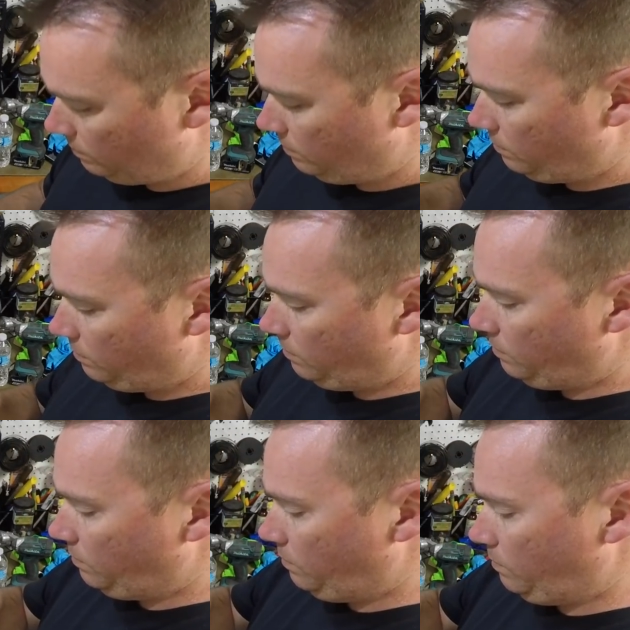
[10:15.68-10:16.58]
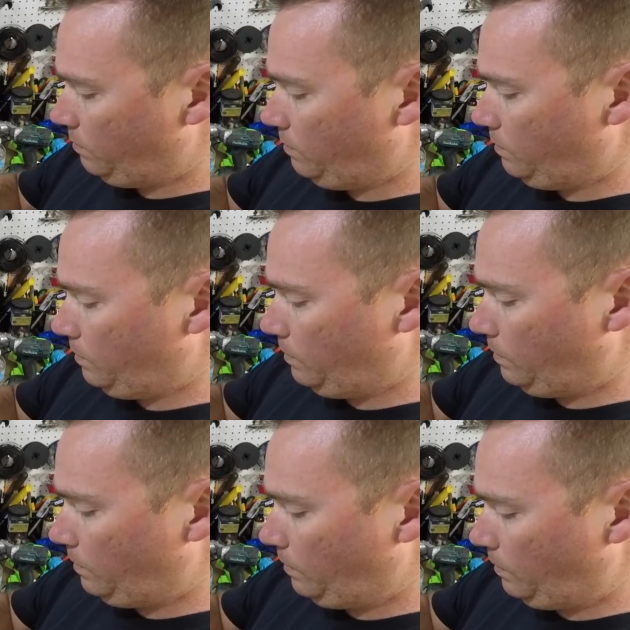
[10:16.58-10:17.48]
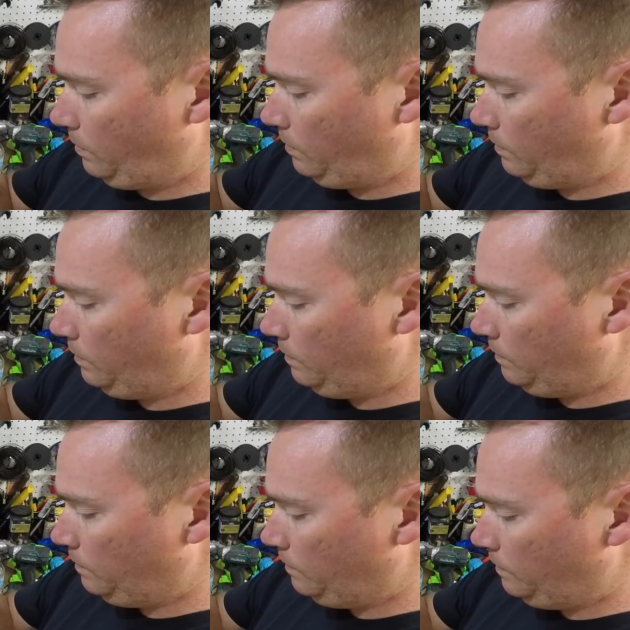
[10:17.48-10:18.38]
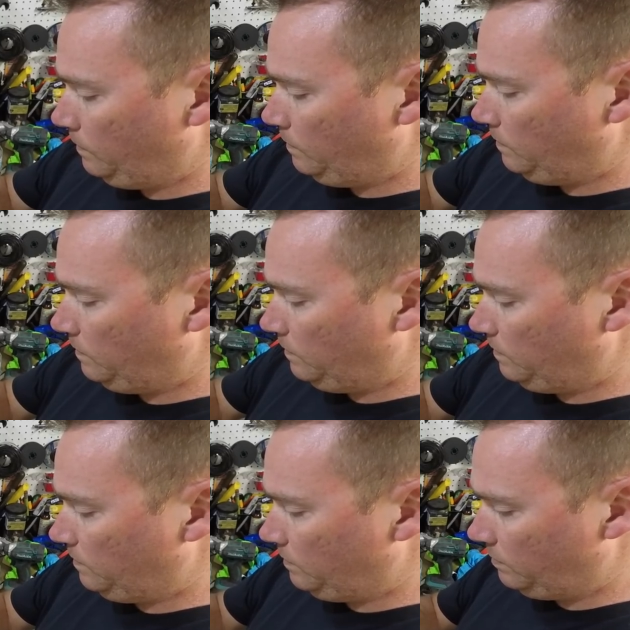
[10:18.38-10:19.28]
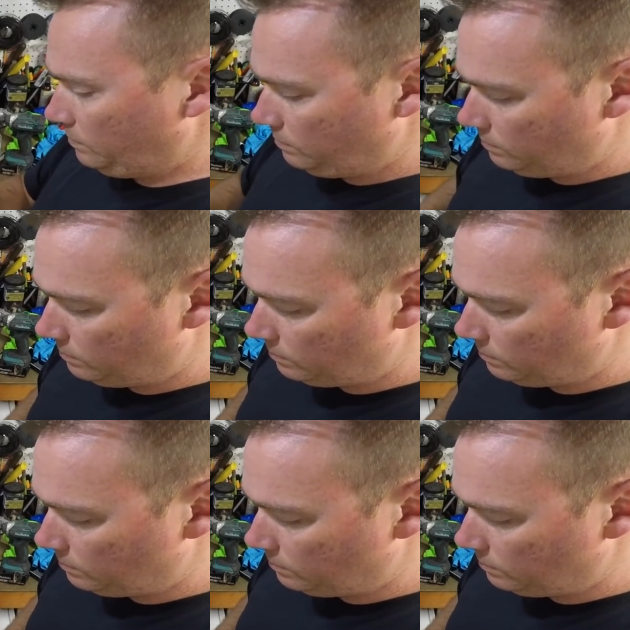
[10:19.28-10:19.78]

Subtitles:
Nobody speaks.